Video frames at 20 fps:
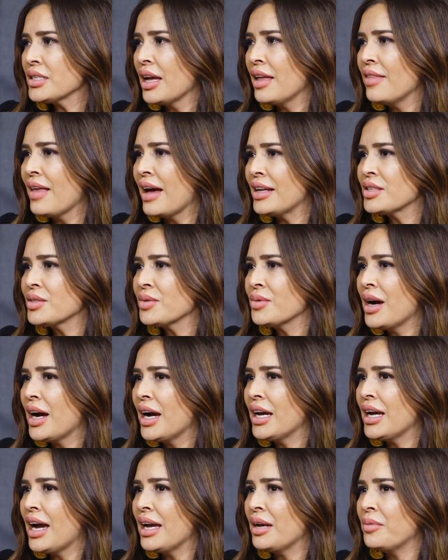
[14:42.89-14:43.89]
And that's
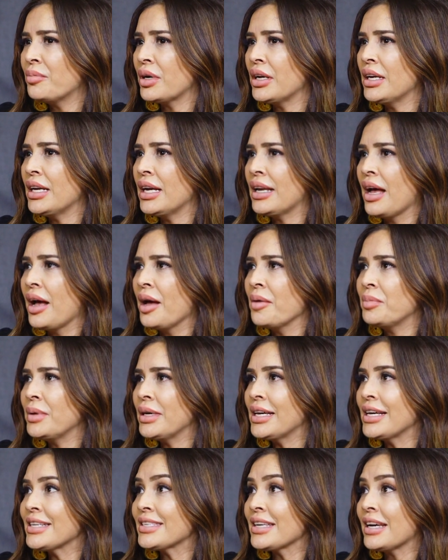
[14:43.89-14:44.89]
why I bring it up,
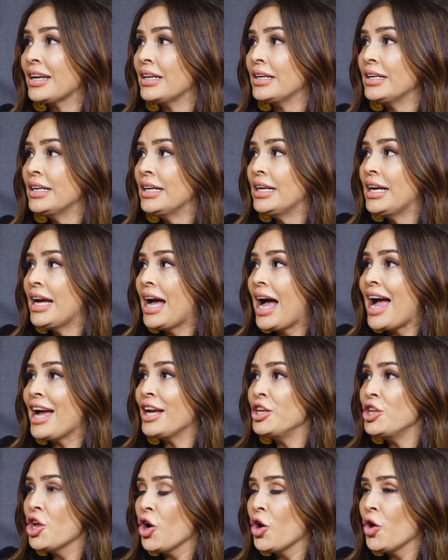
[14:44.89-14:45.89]
because I
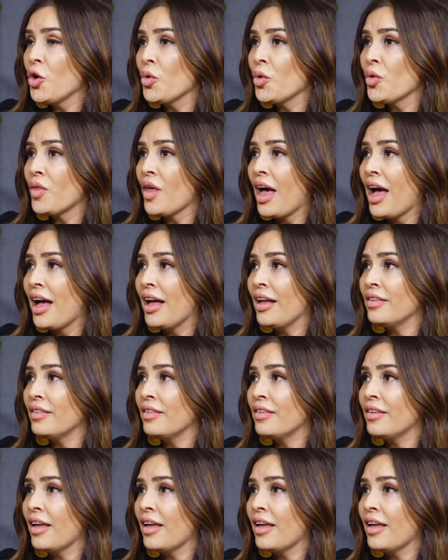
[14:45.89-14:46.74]
know that